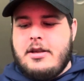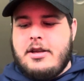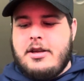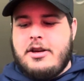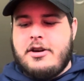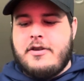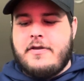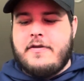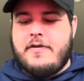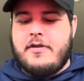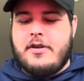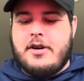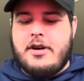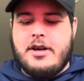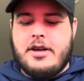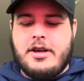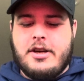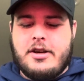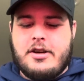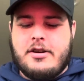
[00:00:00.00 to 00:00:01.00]
your,
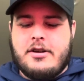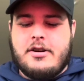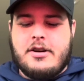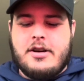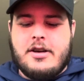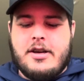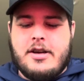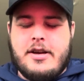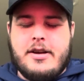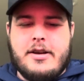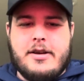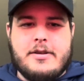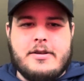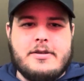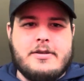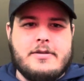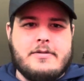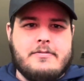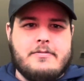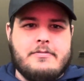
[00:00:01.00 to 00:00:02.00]
your uh,
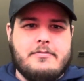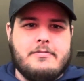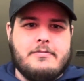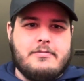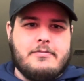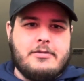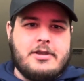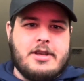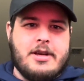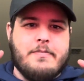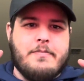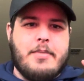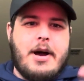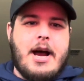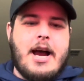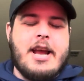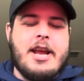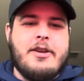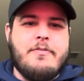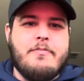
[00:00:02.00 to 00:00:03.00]

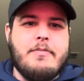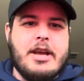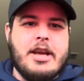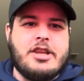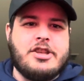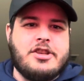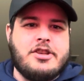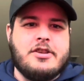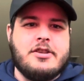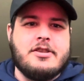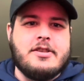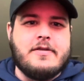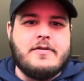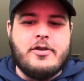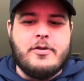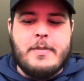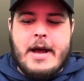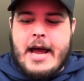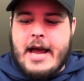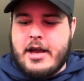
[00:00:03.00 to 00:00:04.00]
combined mixtures of
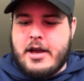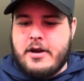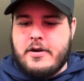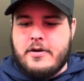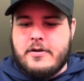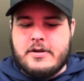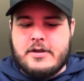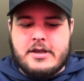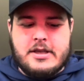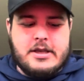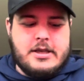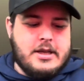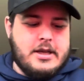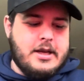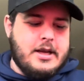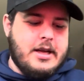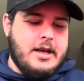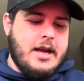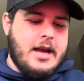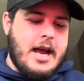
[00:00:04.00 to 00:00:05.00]
tobaccos.
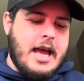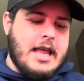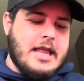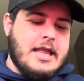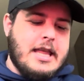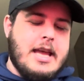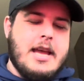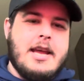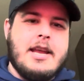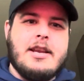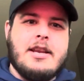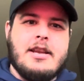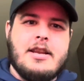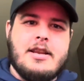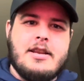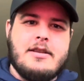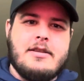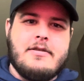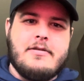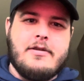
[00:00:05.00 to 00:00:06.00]
And then,
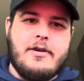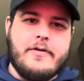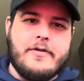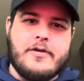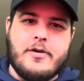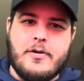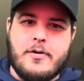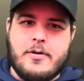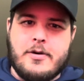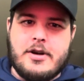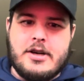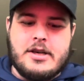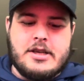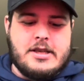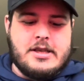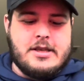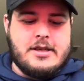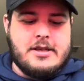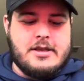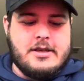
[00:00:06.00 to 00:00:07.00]
of
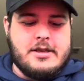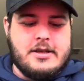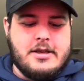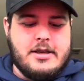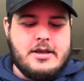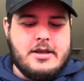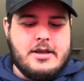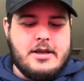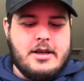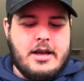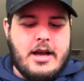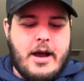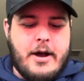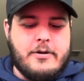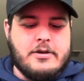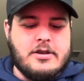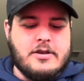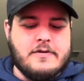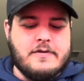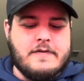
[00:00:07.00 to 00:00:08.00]
course, I
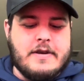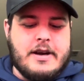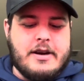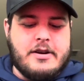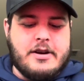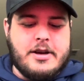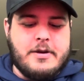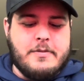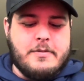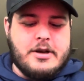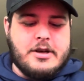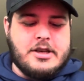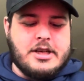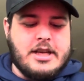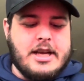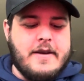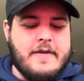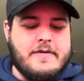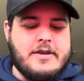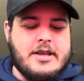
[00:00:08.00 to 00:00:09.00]
was very much
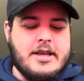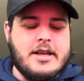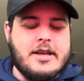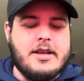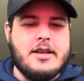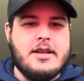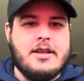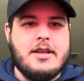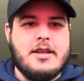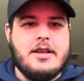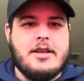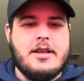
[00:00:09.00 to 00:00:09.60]
gifted.